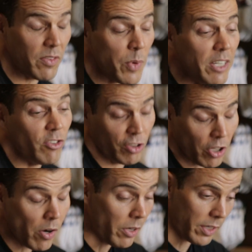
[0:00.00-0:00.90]
The way it
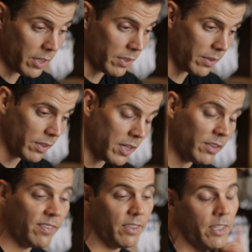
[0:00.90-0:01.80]
started,
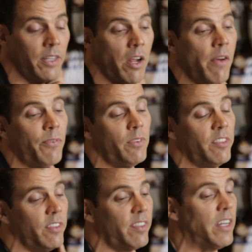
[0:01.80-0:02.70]
innocently enough, was
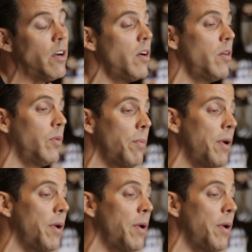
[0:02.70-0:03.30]
just like, oh,